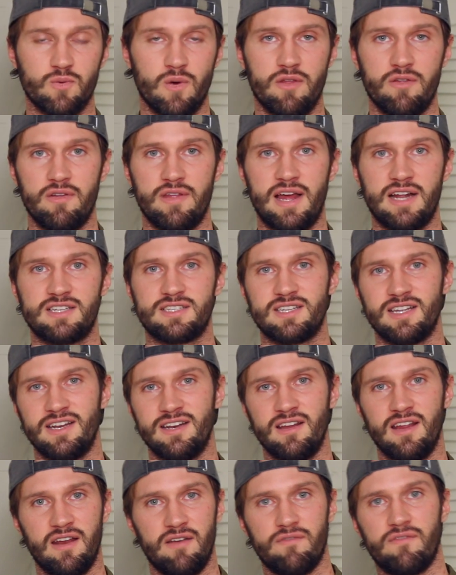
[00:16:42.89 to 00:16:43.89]
whether that's
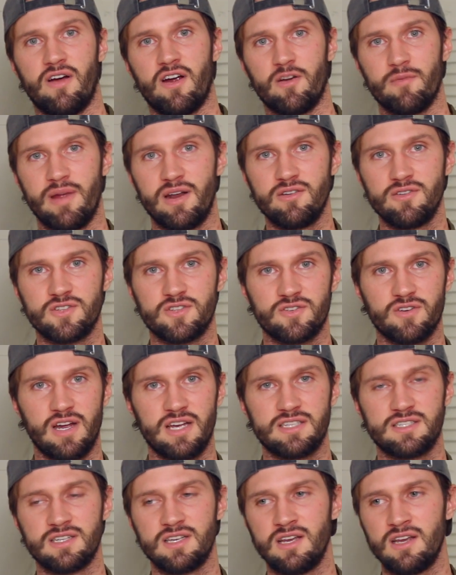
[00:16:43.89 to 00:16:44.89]
in environmental
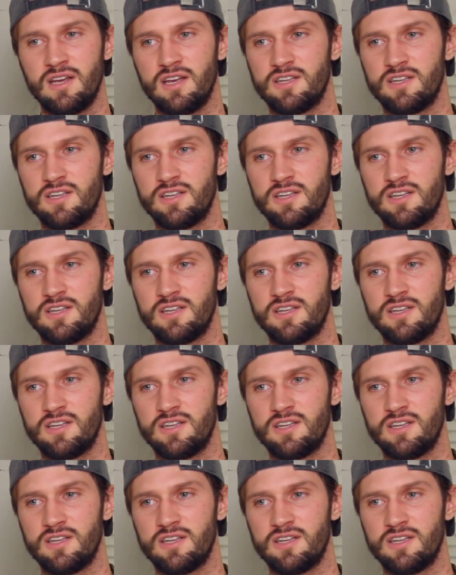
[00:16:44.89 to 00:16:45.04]
stress.